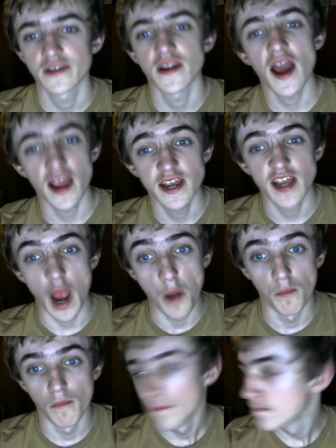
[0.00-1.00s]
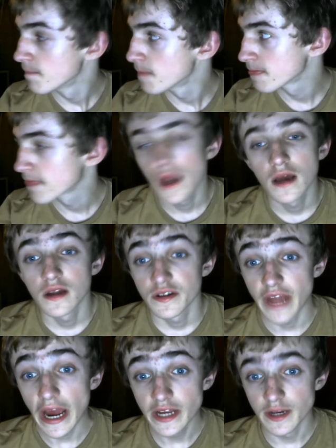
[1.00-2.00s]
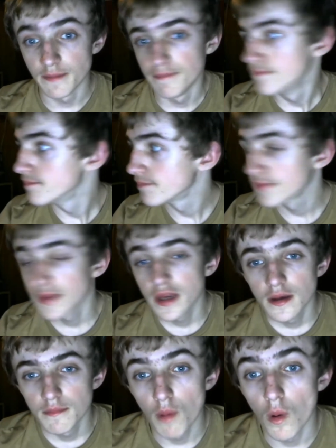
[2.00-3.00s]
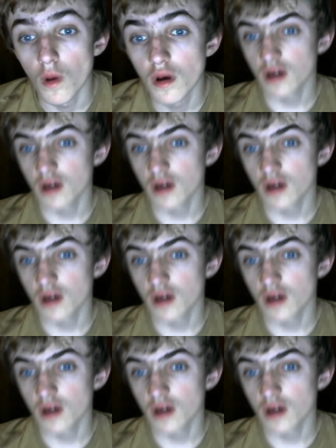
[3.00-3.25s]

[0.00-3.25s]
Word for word: damn. Damn. But,